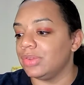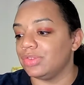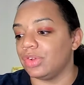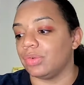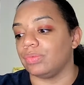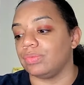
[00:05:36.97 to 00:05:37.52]

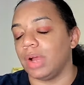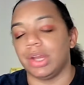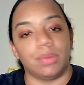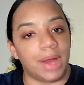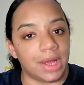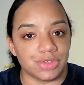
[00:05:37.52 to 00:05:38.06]
to run
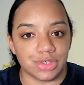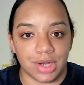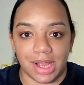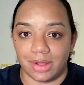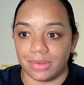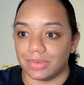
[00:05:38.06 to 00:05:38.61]
around your
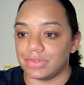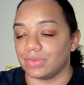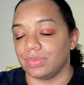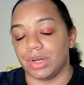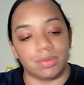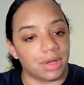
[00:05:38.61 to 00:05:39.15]
house,
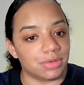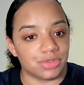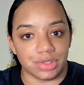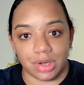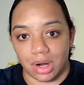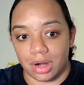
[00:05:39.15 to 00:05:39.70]
run around your
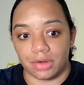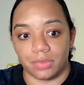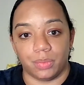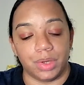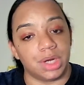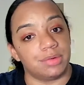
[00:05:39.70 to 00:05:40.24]
yard
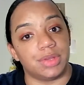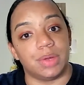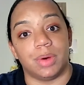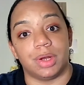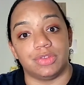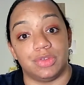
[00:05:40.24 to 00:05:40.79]
whenever they
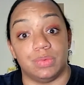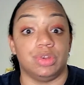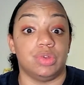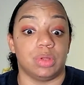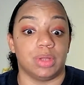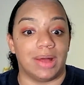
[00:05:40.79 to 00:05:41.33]
wanted to, when
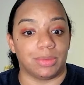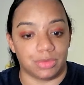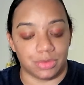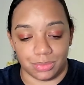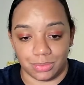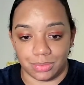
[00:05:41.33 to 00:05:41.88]
you allowed them to.